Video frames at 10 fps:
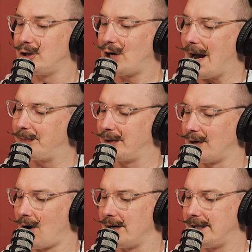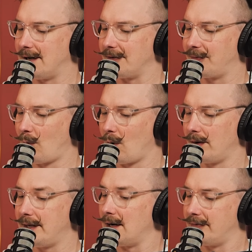chapter art here
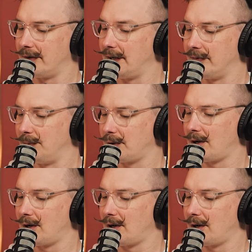for the Unforgivable